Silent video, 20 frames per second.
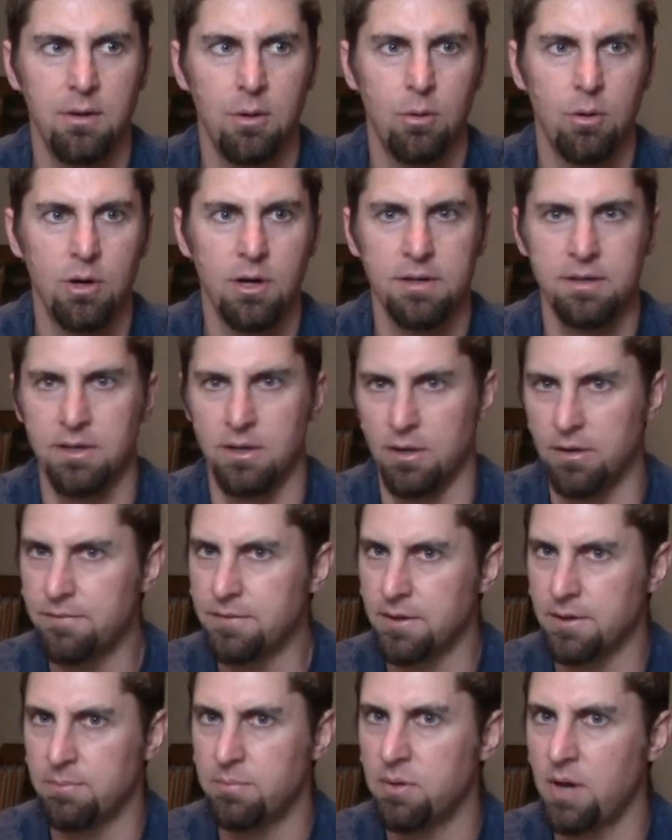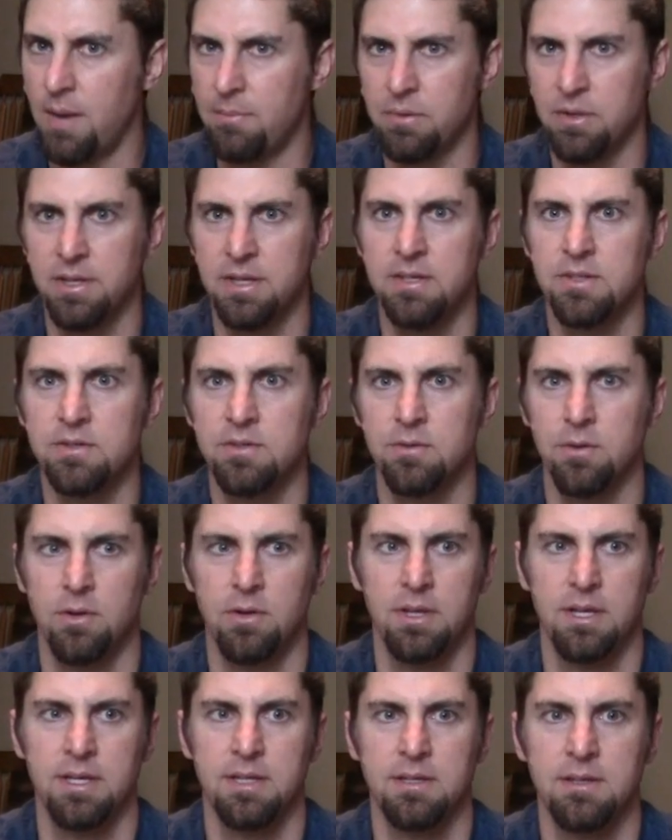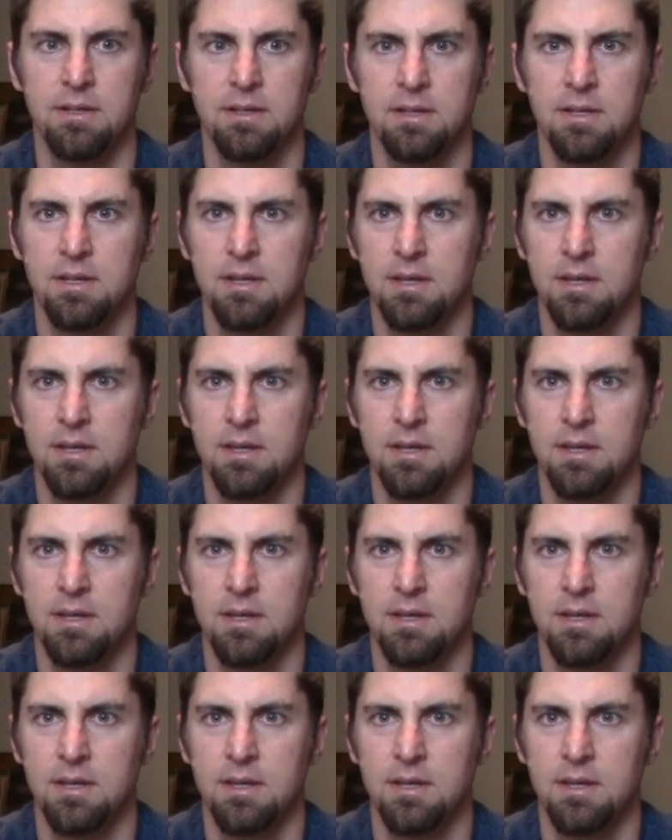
Or, you know, if you're properly controlling